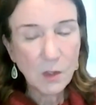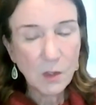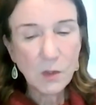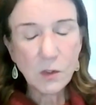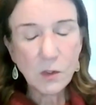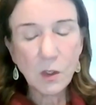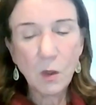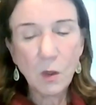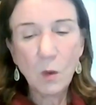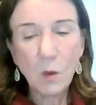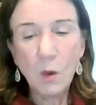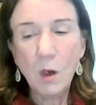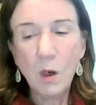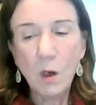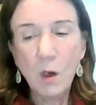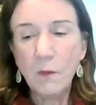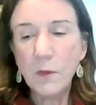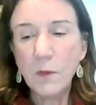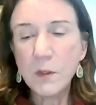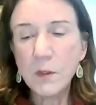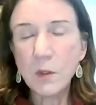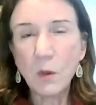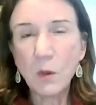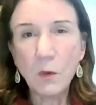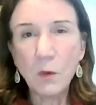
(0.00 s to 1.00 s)
So
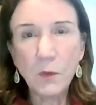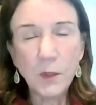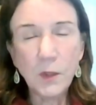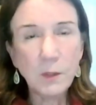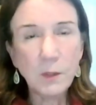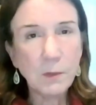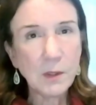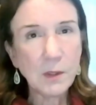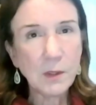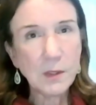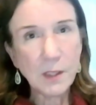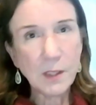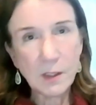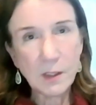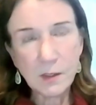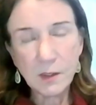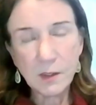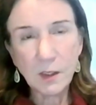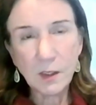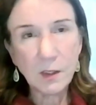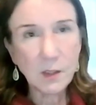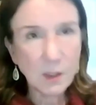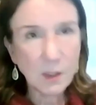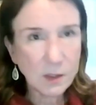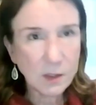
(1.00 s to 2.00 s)
this whole thing about
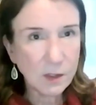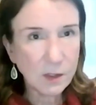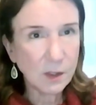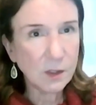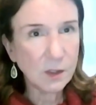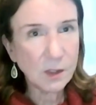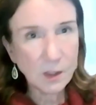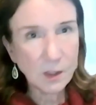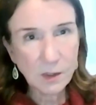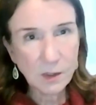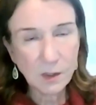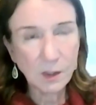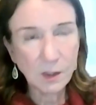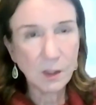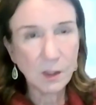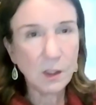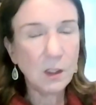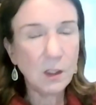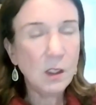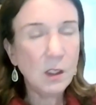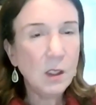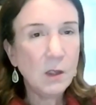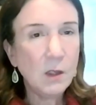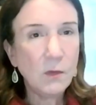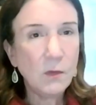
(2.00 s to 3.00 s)
testing, testing,
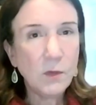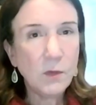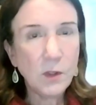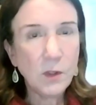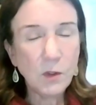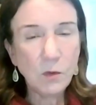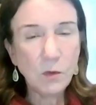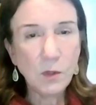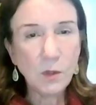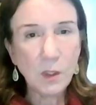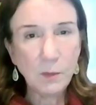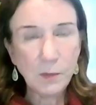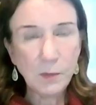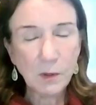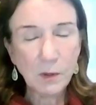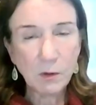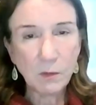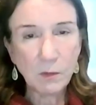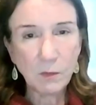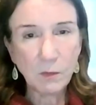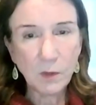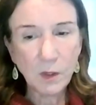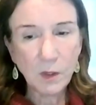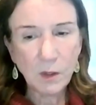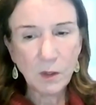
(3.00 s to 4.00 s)
testing that you keep
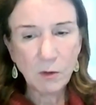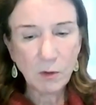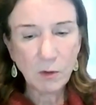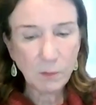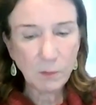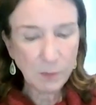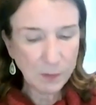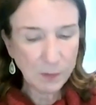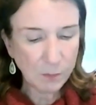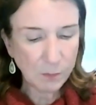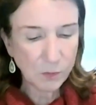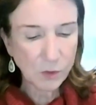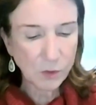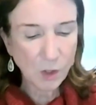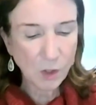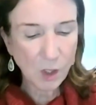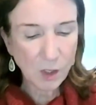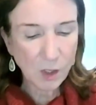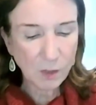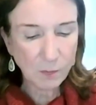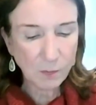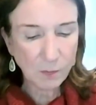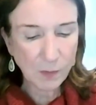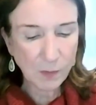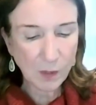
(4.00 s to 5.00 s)
hear, hearing people
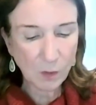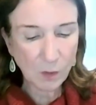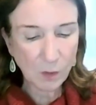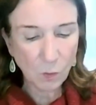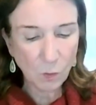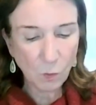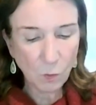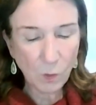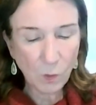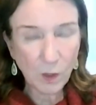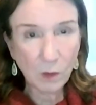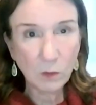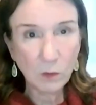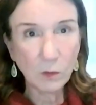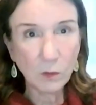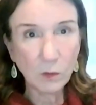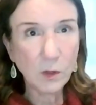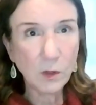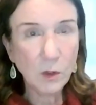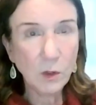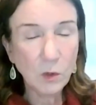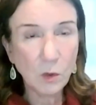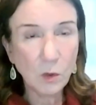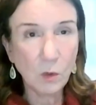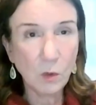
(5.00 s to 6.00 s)
talk about, well,
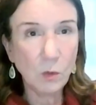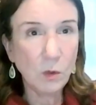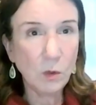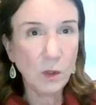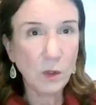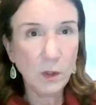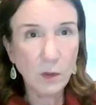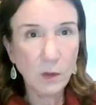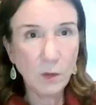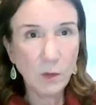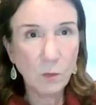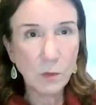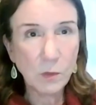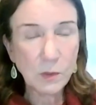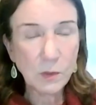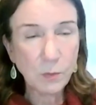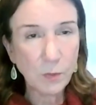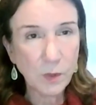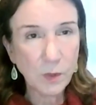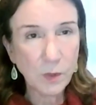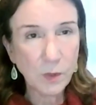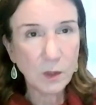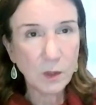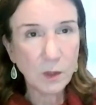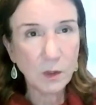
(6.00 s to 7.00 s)
you know, it was
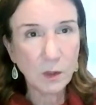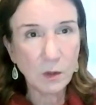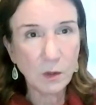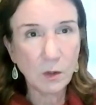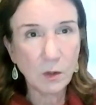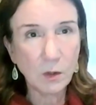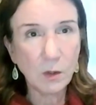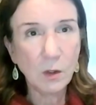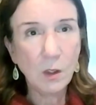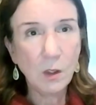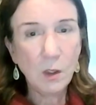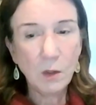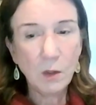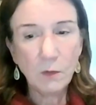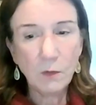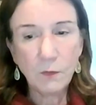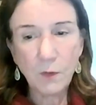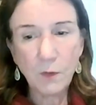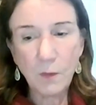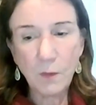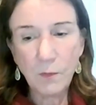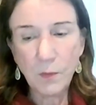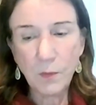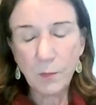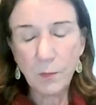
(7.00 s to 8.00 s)
pretty clear
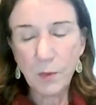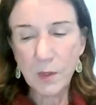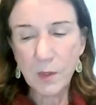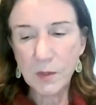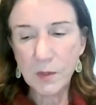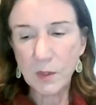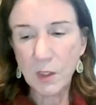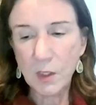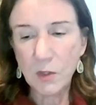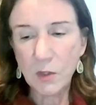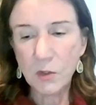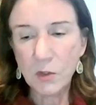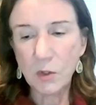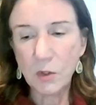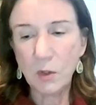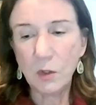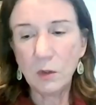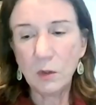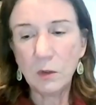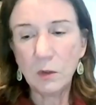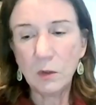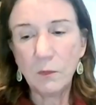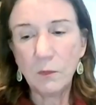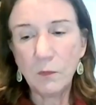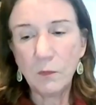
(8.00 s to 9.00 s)
from the
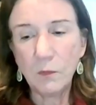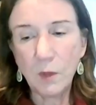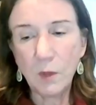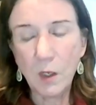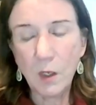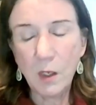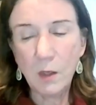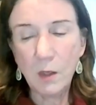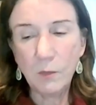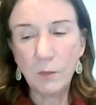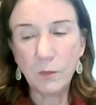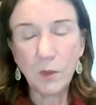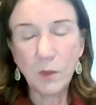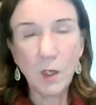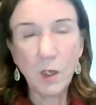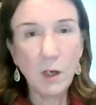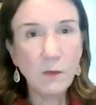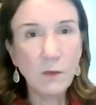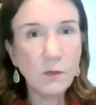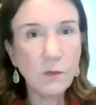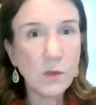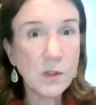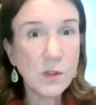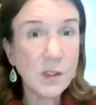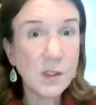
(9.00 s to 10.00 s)
presidential um,
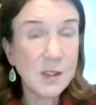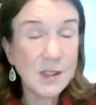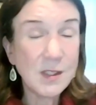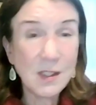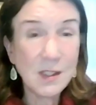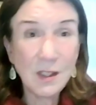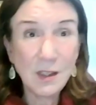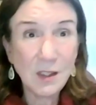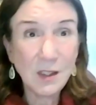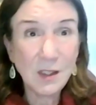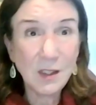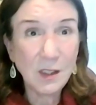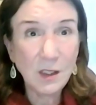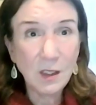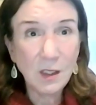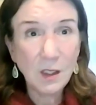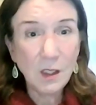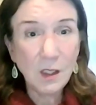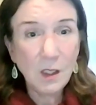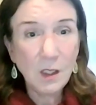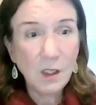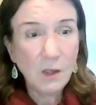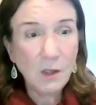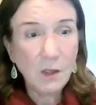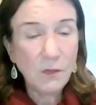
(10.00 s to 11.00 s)
conferences that the
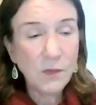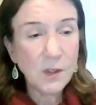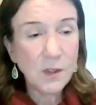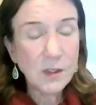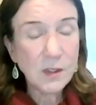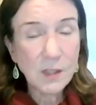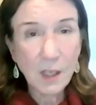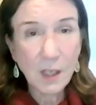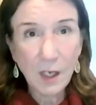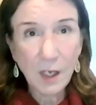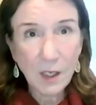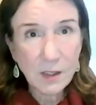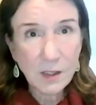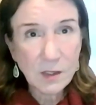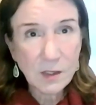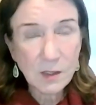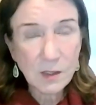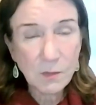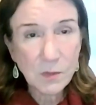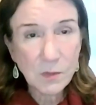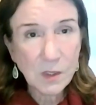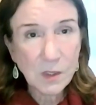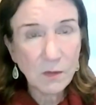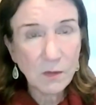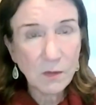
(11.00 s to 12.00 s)
the tests
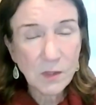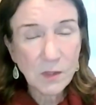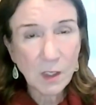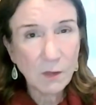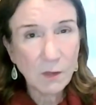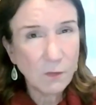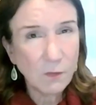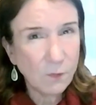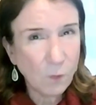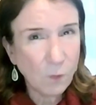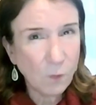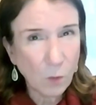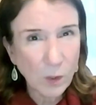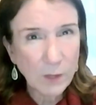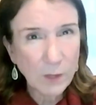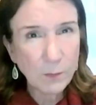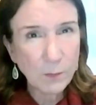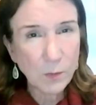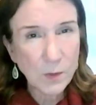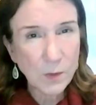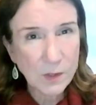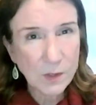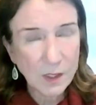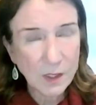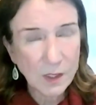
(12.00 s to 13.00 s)
themselves had a 40%
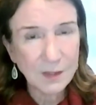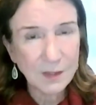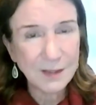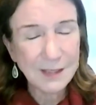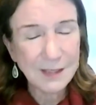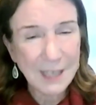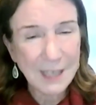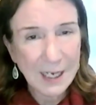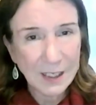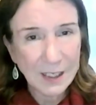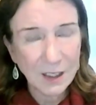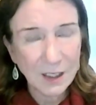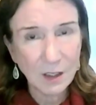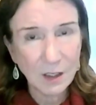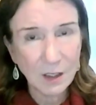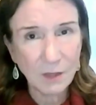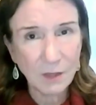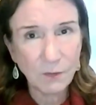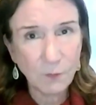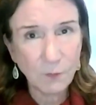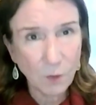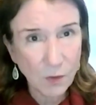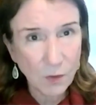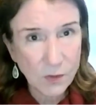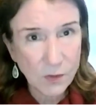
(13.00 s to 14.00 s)
negative,
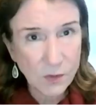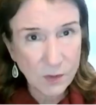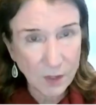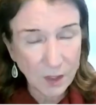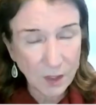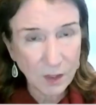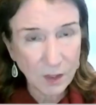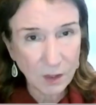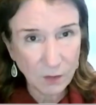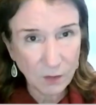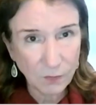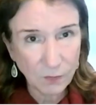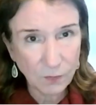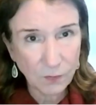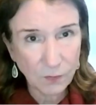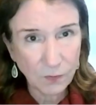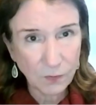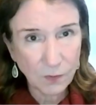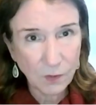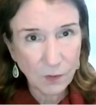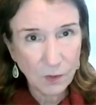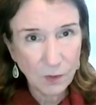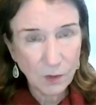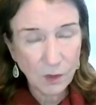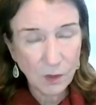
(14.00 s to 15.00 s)
false negative,
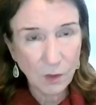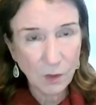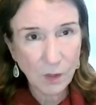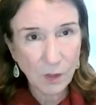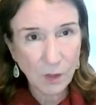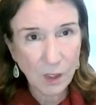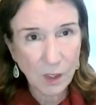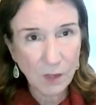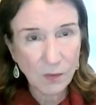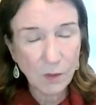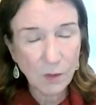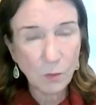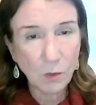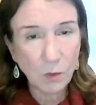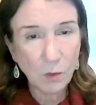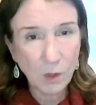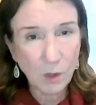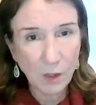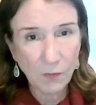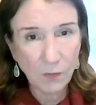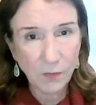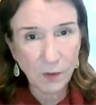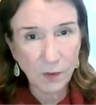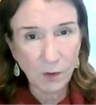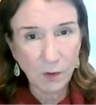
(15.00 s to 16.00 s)
okay, that were
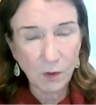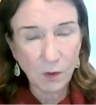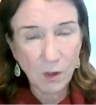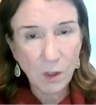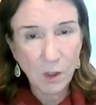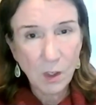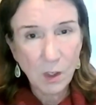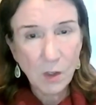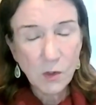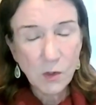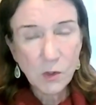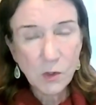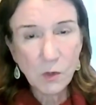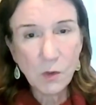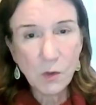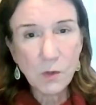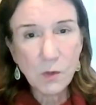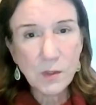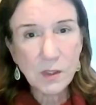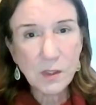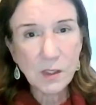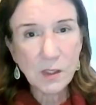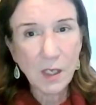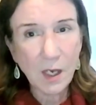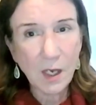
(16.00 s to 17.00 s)
out there. So
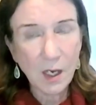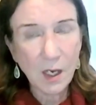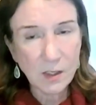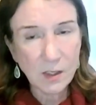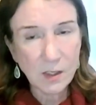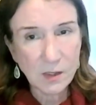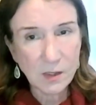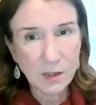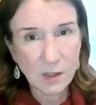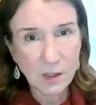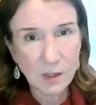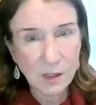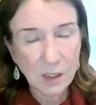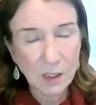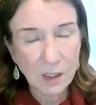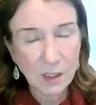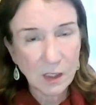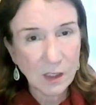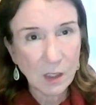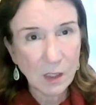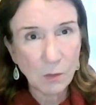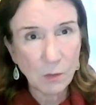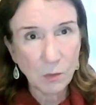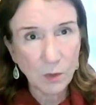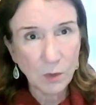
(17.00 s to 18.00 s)
those tests
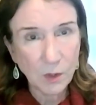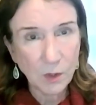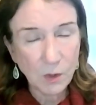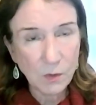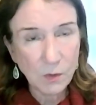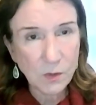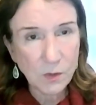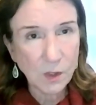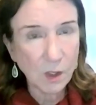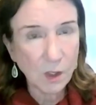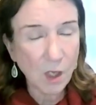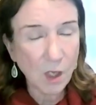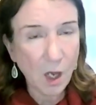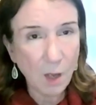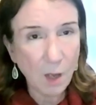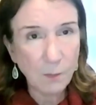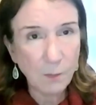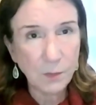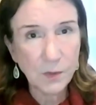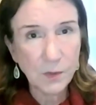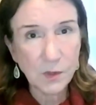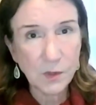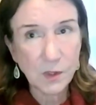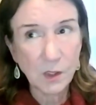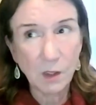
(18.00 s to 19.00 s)
that they were using
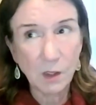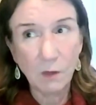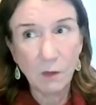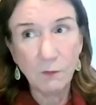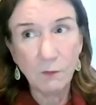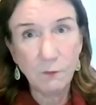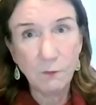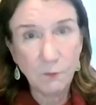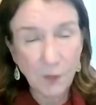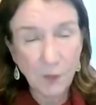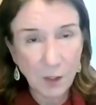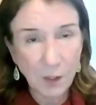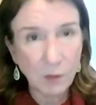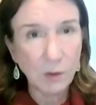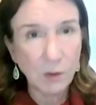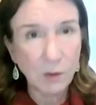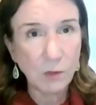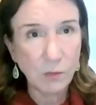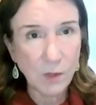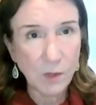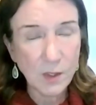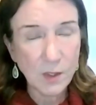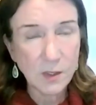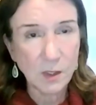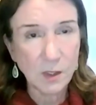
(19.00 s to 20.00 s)
up until very
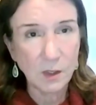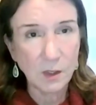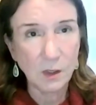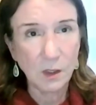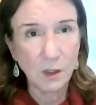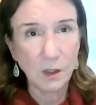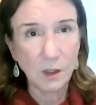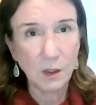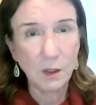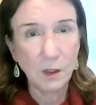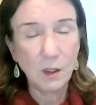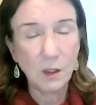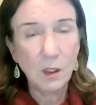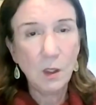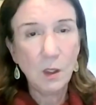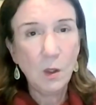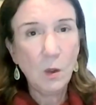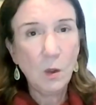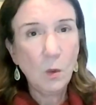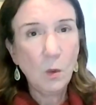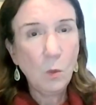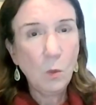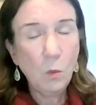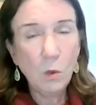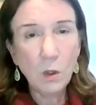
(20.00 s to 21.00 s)
recently
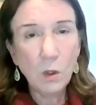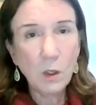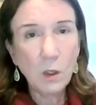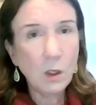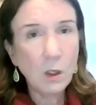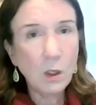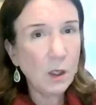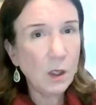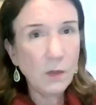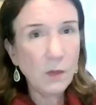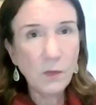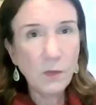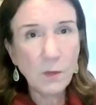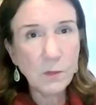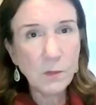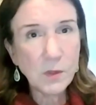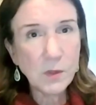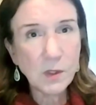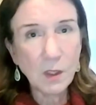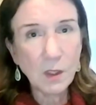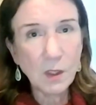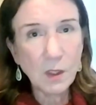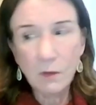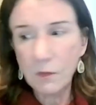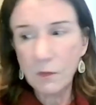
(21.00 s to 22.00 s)
were
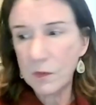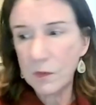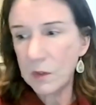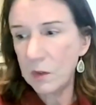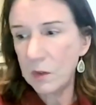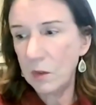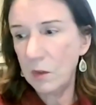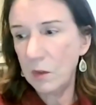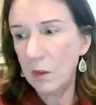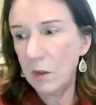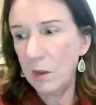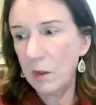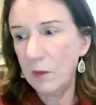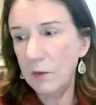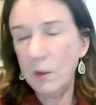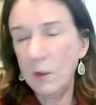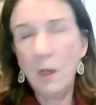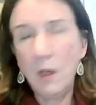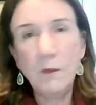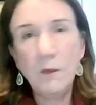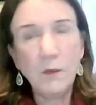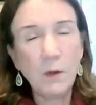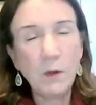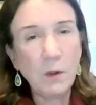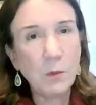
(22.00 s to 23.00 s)
themselves
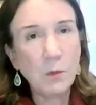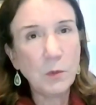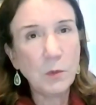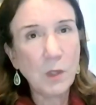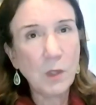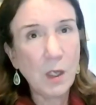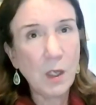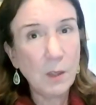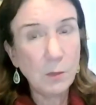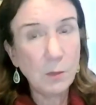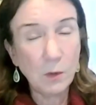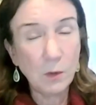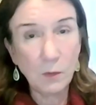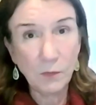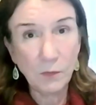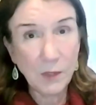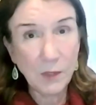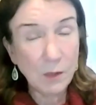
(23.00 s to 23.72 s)
not very reliable.